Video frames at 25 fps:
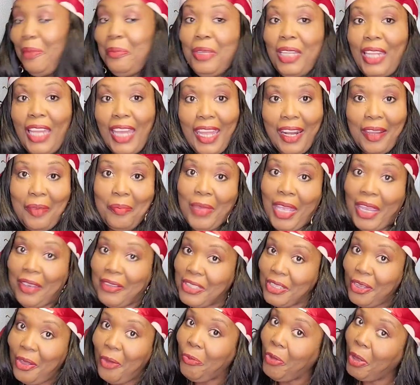I'm glad I'm
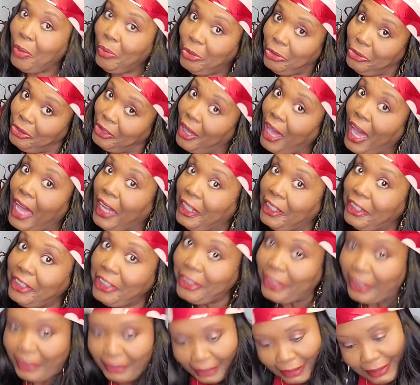married to a woman who know how to
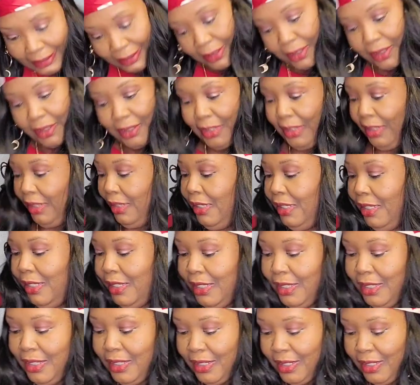cook.
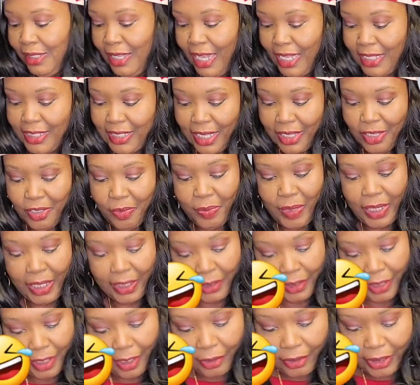I said, you
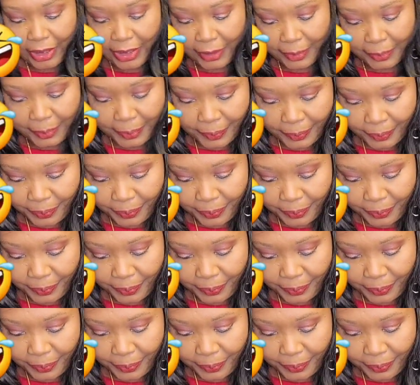better know it.